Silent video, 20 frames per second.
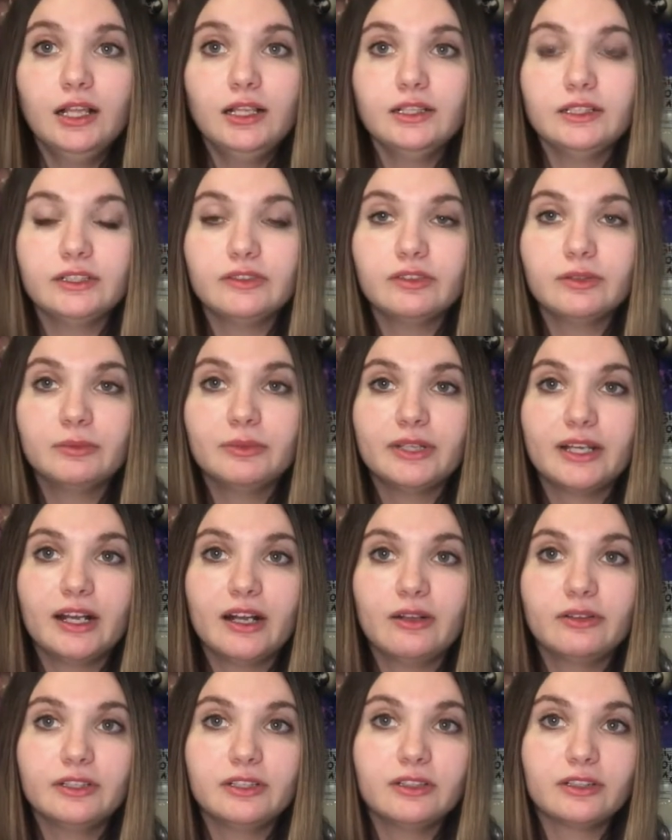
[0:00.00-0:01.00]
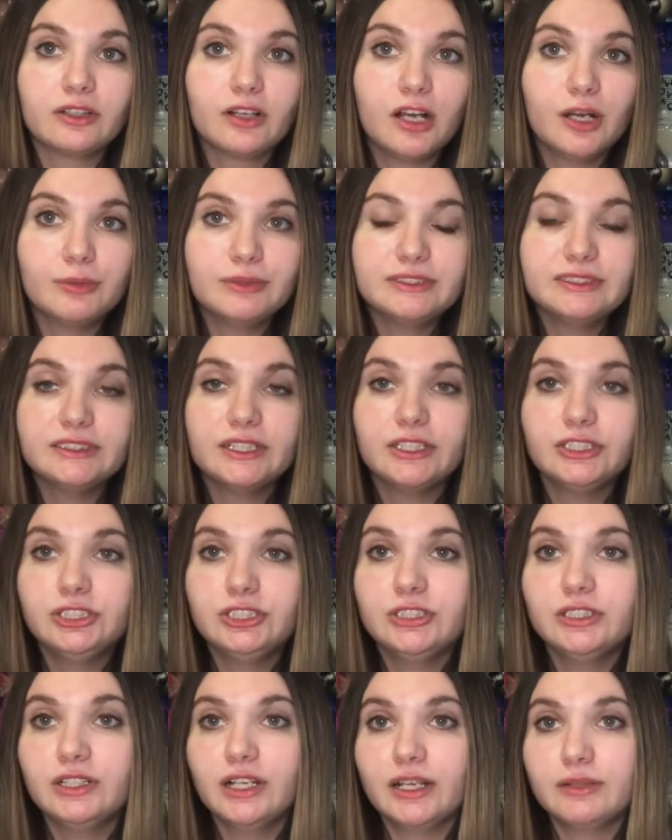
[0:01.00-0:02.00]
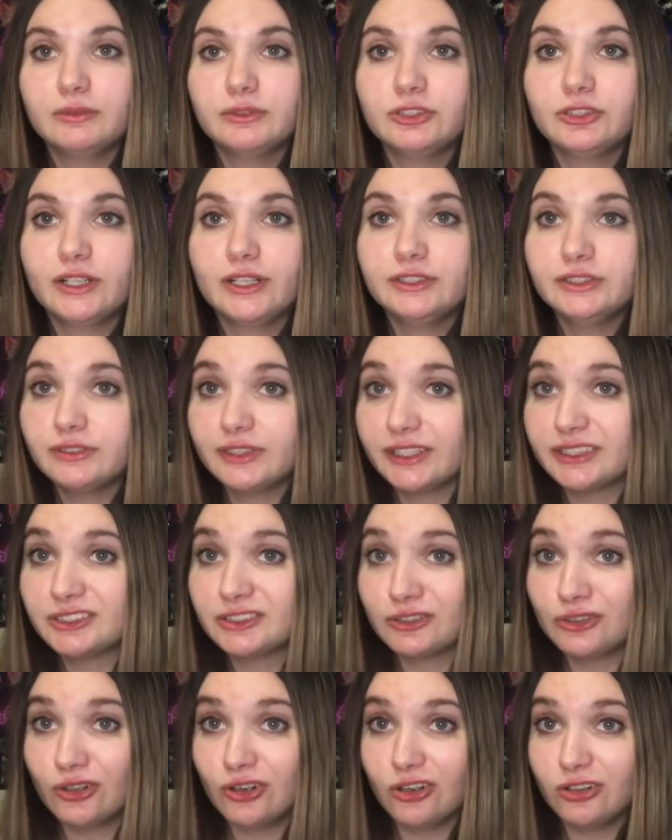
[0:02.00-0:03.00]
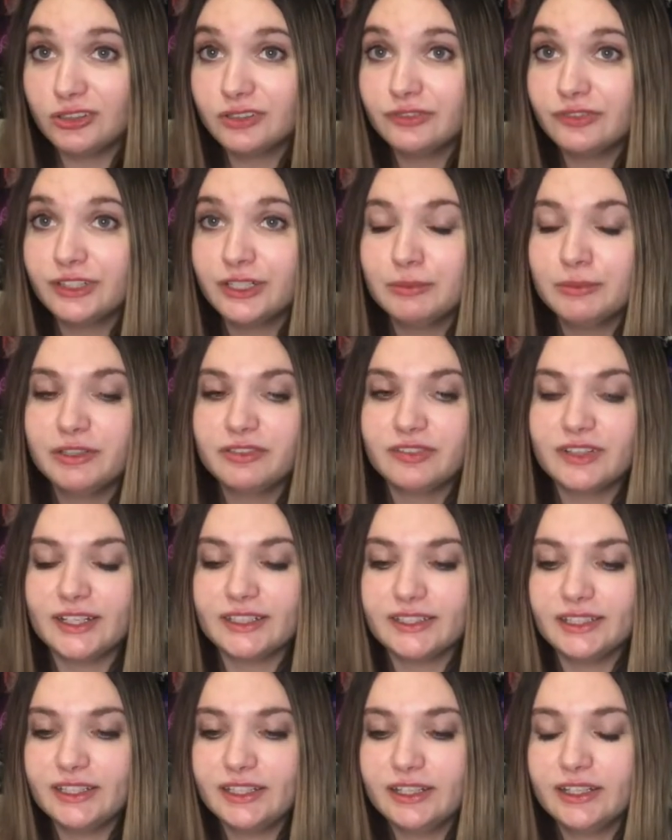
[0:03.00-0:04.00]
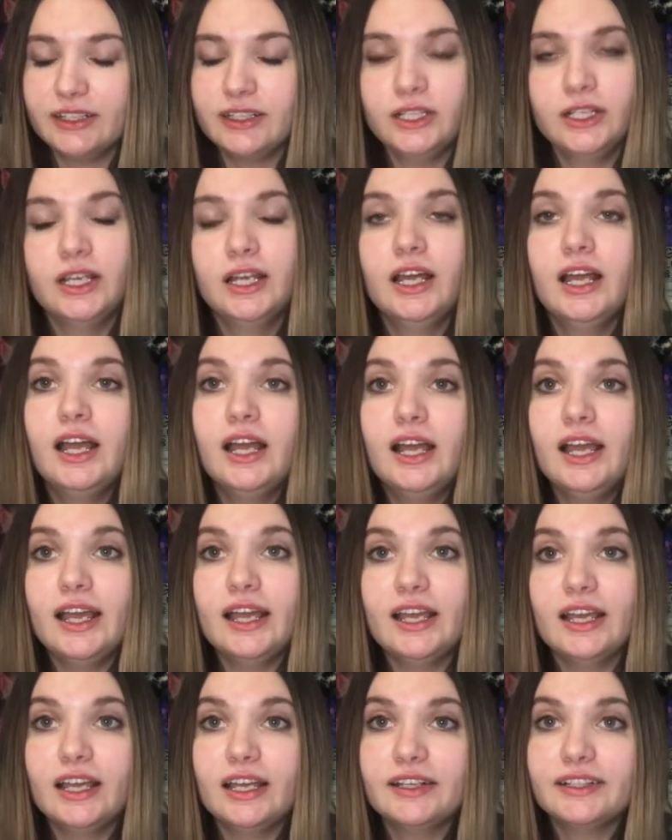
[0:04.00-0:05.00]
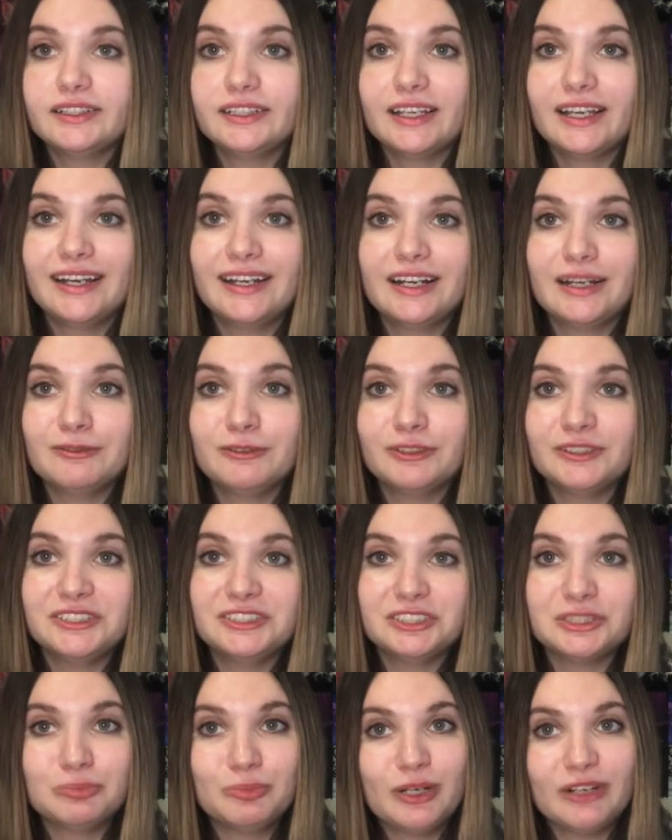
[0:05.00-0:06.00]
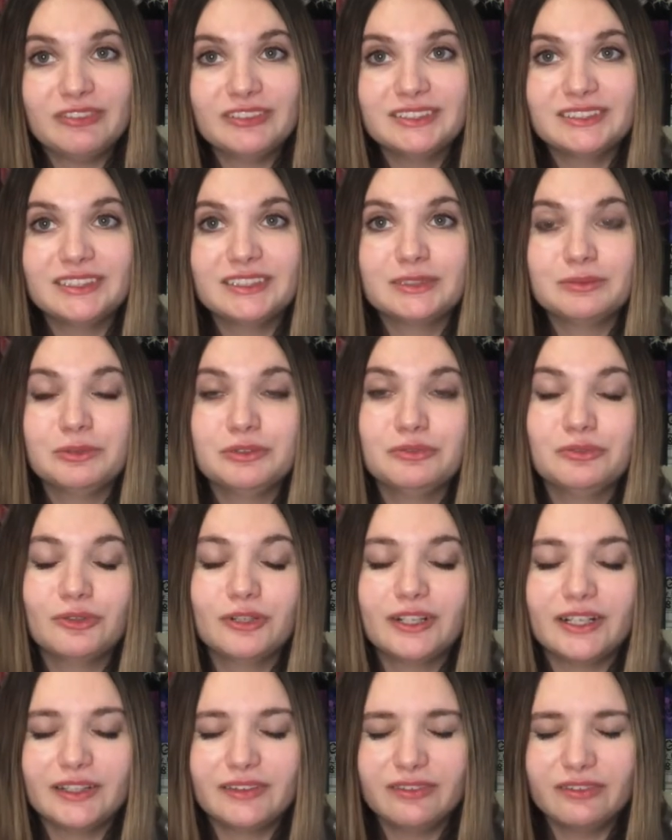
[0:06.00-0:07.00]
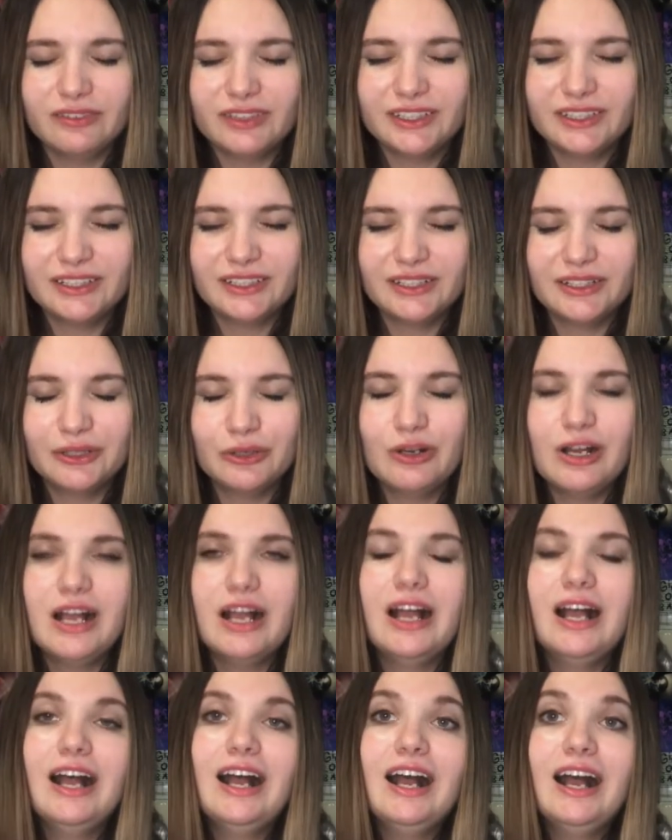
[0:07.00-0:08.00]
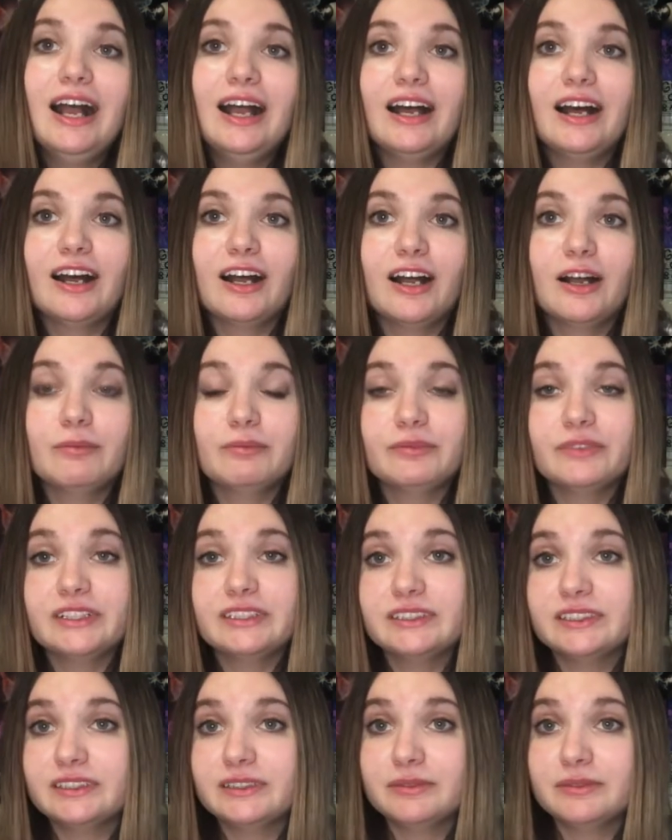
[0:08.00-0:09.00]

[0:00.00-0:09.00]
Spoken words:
leave them down in the comment section. I will try to answer all of them if I can. And again, I'm going to just preface this before I end the video. This